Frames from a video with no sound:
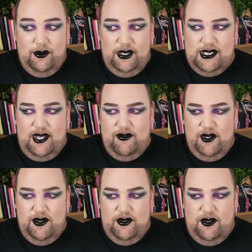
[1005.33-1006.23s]
Is that even
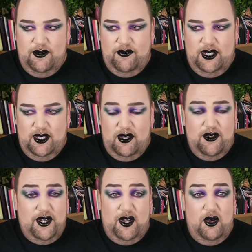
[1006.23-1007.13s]
a like thing?
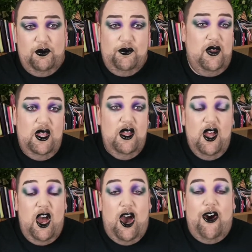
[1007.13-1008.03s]
I don't know.
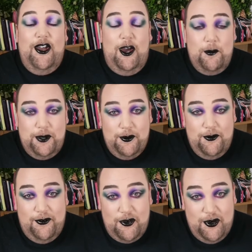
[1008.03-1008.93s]
I hope you
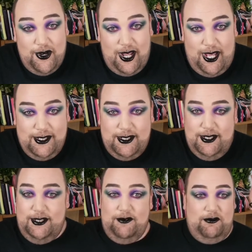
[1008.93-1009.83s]
all had
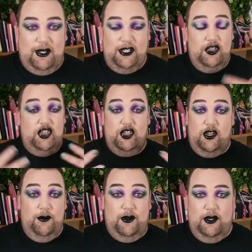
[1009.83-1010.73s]
an
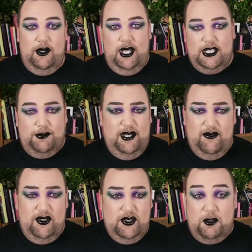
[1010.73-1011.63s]
enjoyable
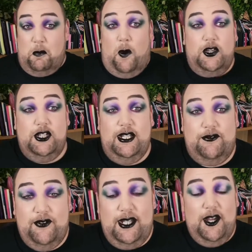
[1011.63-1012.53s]
experience watching this
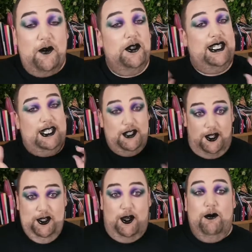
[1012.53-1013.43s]
video. Did
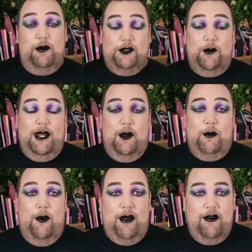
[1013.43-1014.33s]
not know what was coming out of
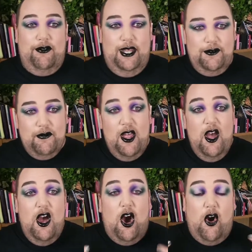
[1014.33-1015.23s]
my mouth then.
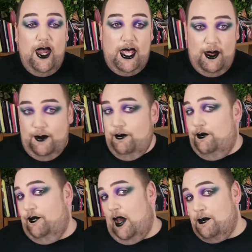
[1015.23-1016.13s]
I
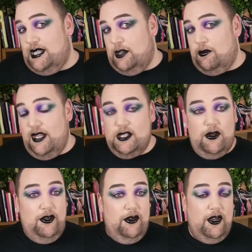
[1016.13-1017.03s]
am obsessed with this eye
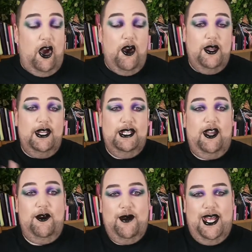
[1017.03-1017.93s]
look. I'm going to
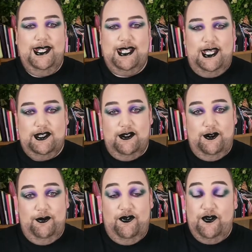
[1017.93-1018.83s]
go and take
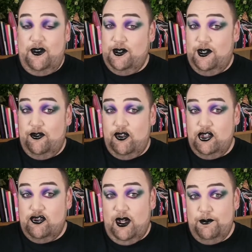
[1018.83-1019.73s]
some photos for
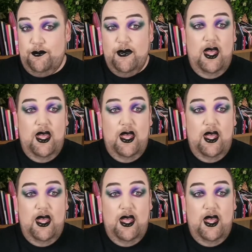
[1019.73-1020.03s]
Instagram.